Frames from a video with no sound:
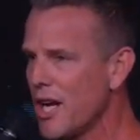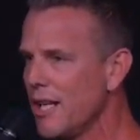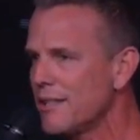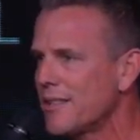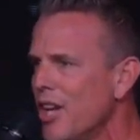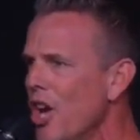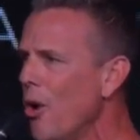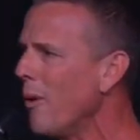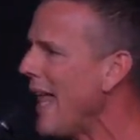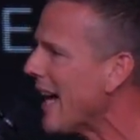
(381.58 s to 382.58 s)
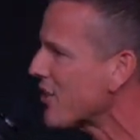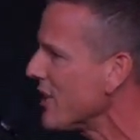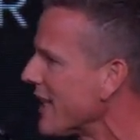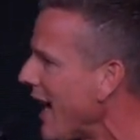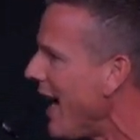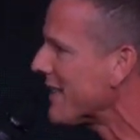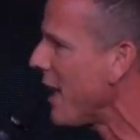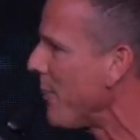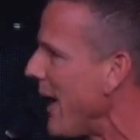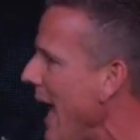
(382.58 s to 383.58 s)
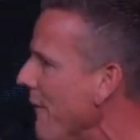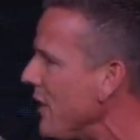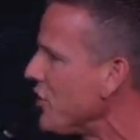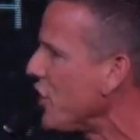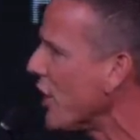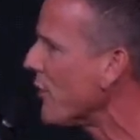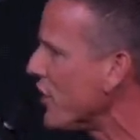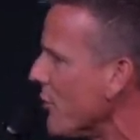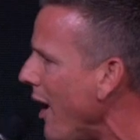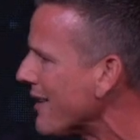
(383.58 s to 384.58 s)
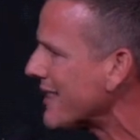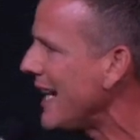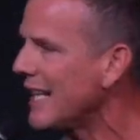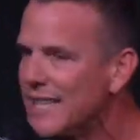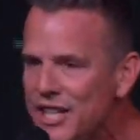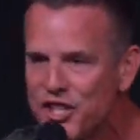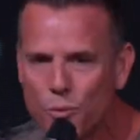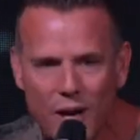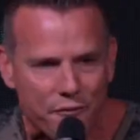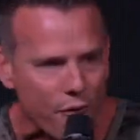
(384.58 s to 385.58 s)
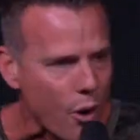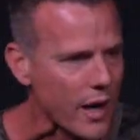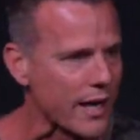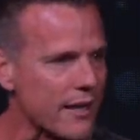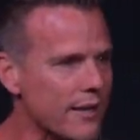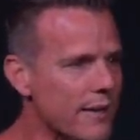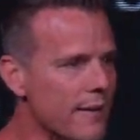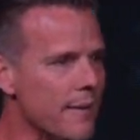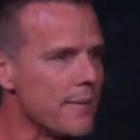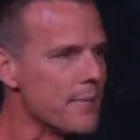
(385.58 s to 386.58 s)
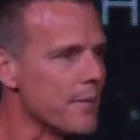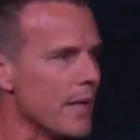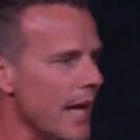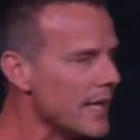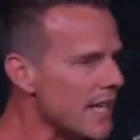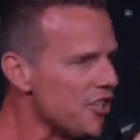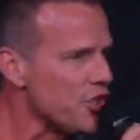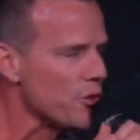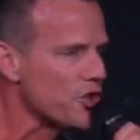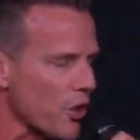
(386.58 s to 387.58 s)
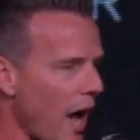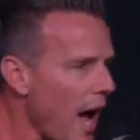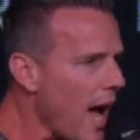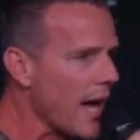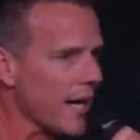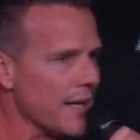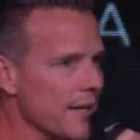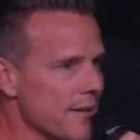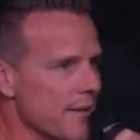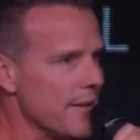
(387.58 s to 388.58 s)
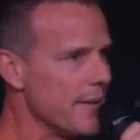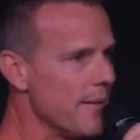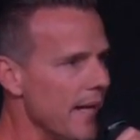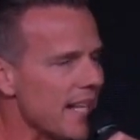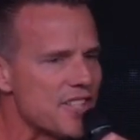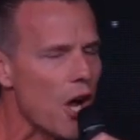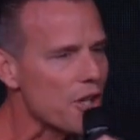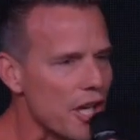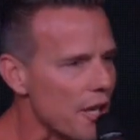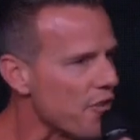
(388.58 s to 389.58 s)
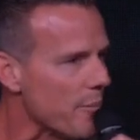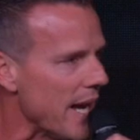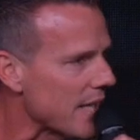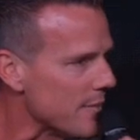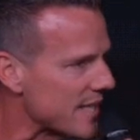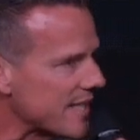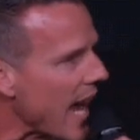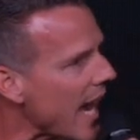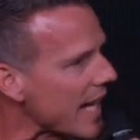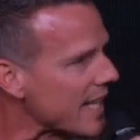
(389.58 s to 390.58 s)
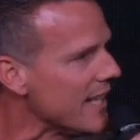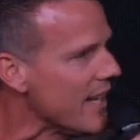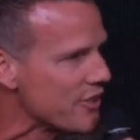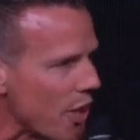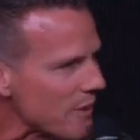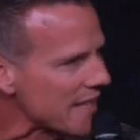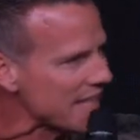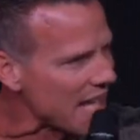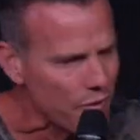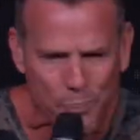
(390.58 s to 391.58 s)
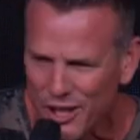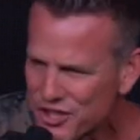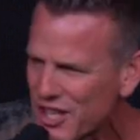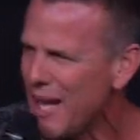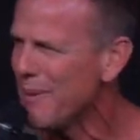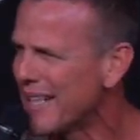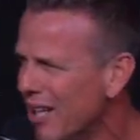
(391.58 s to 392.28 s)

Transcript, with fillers: us, when actually God's up in heaven cheering you on, saying, At least you went for it. At least you tried. It's all good if you make a mistake. Don't let the devil put shame and